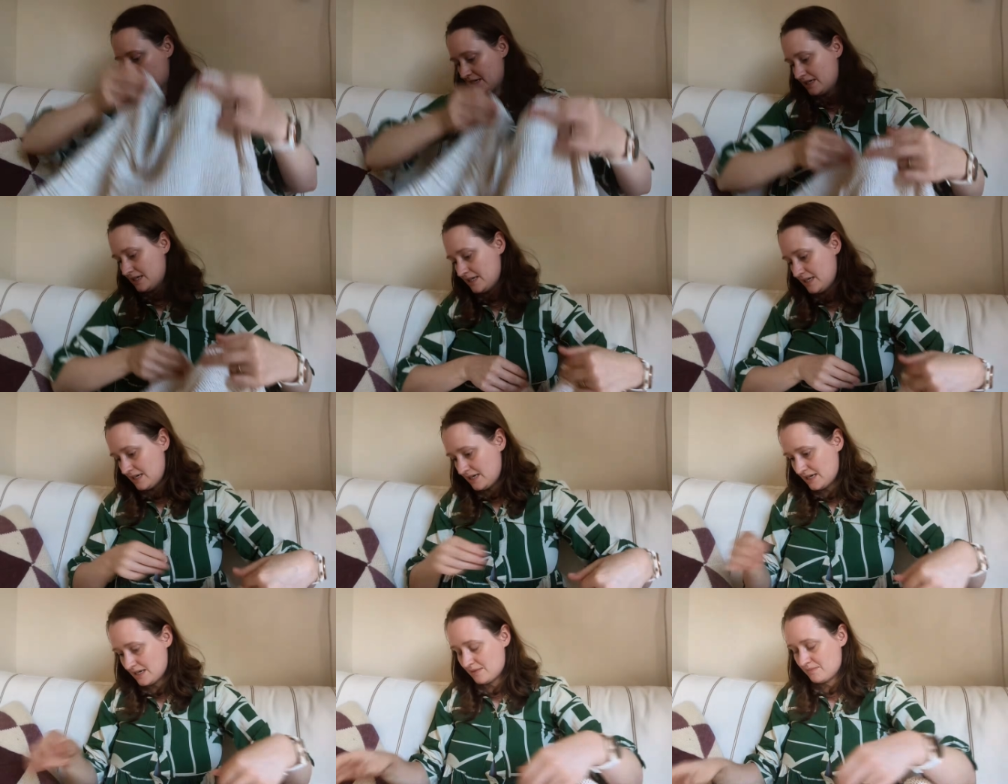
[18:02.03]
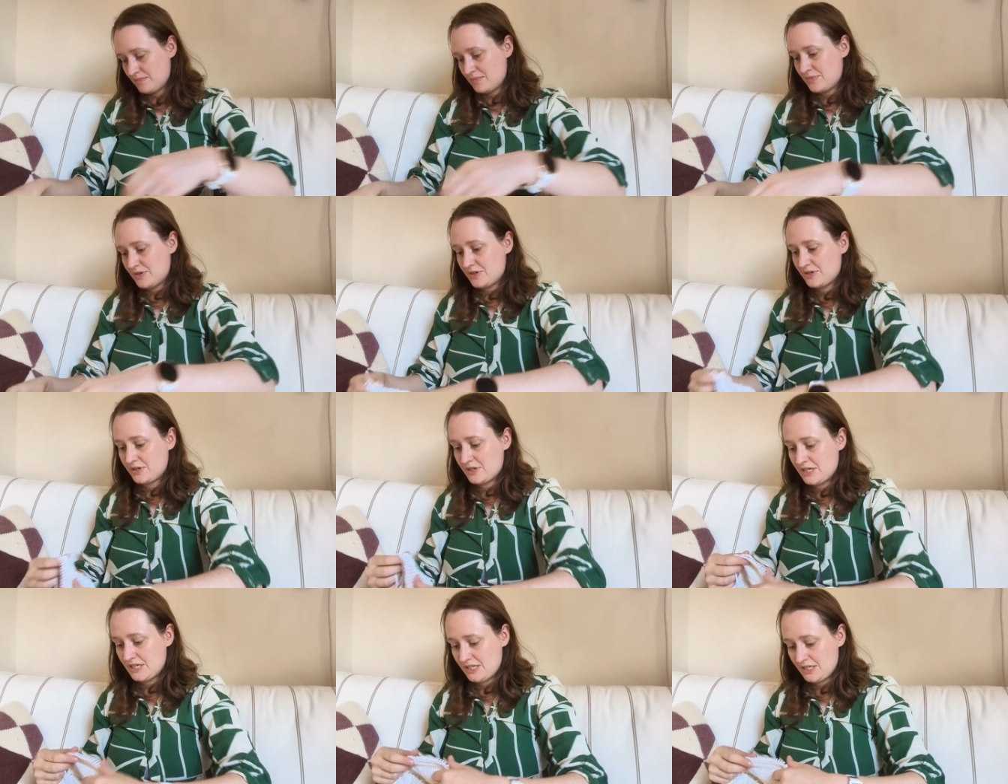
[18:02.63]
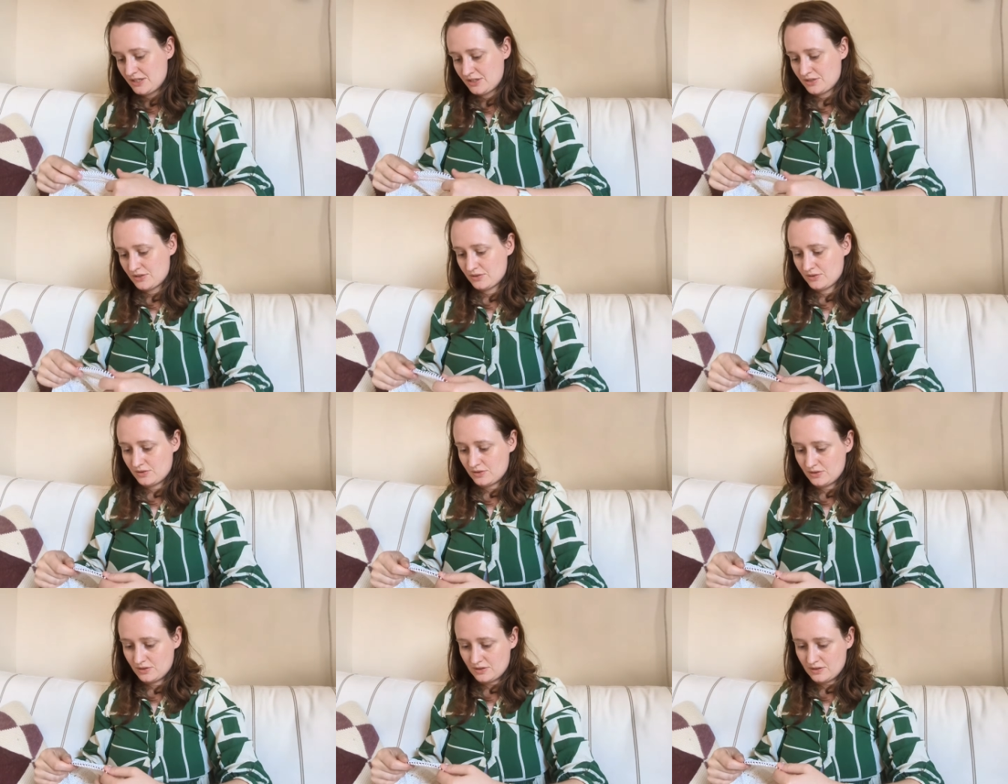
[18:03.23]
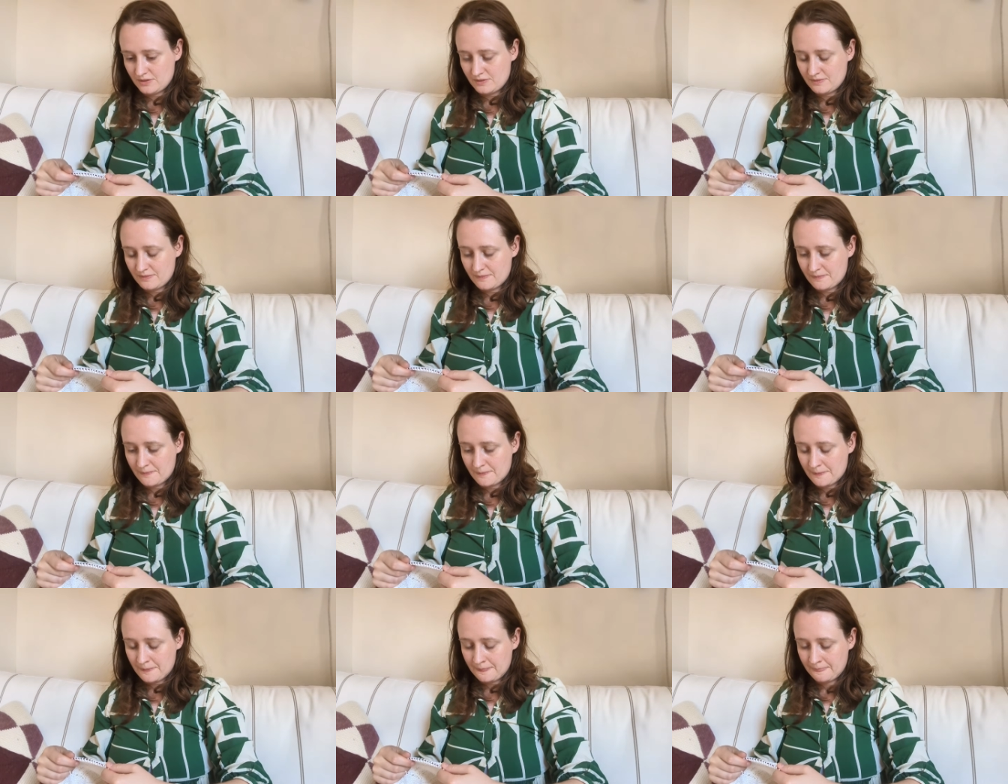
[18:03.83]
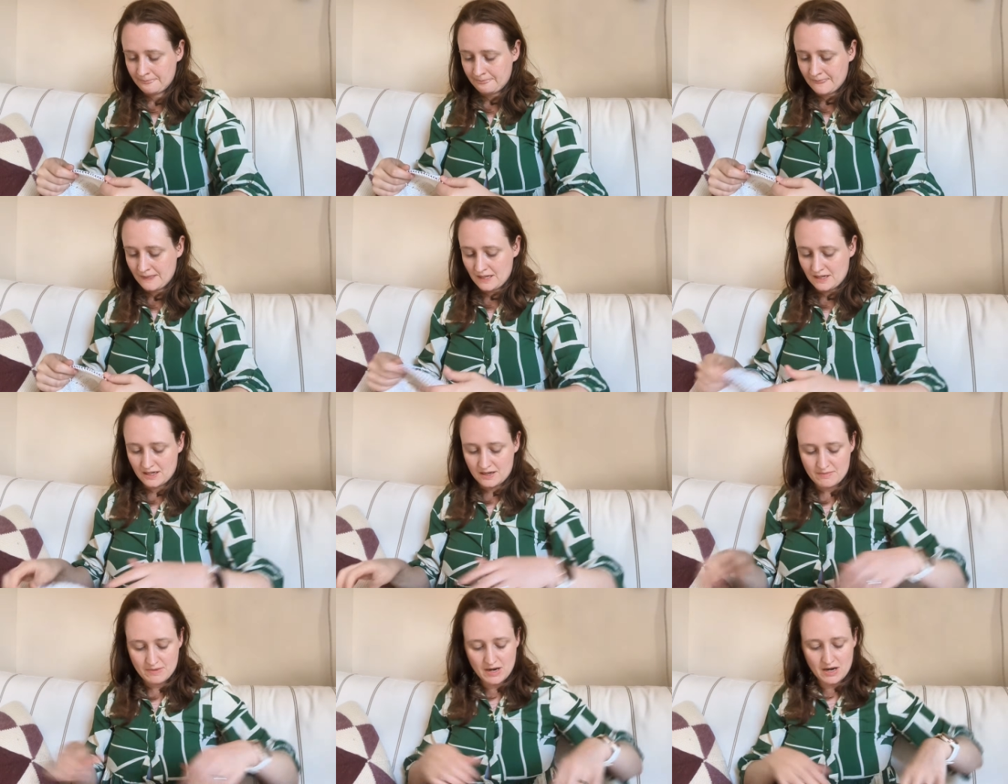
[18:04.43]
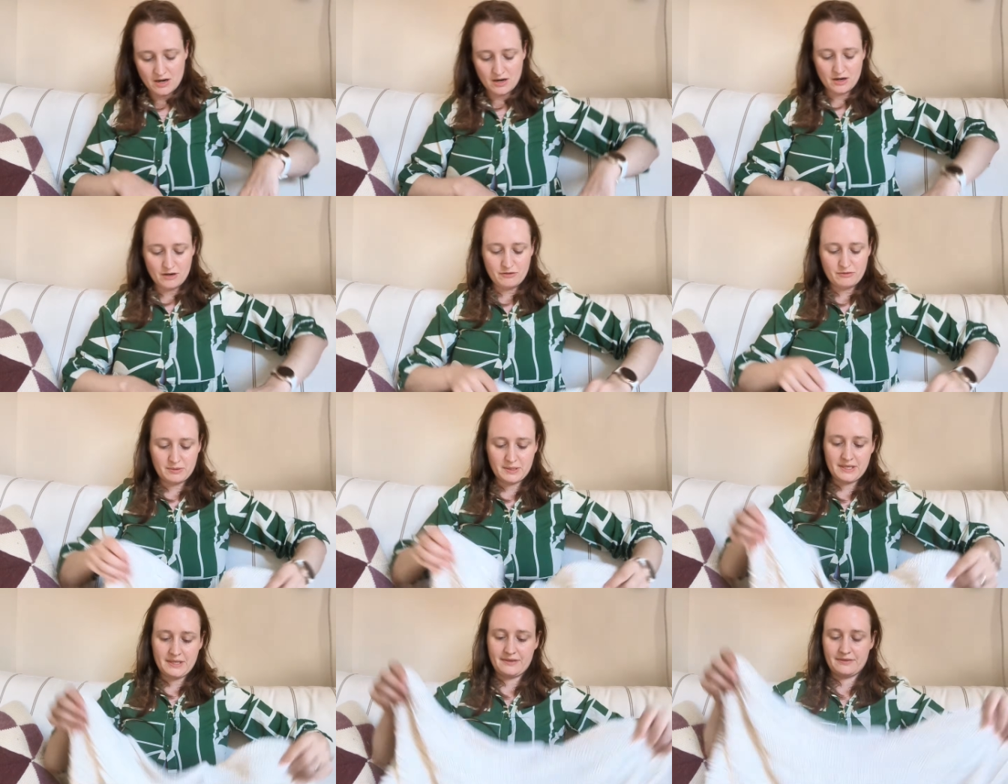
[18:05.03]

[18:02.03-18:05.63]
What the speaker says: I am pretty sure I'm halfway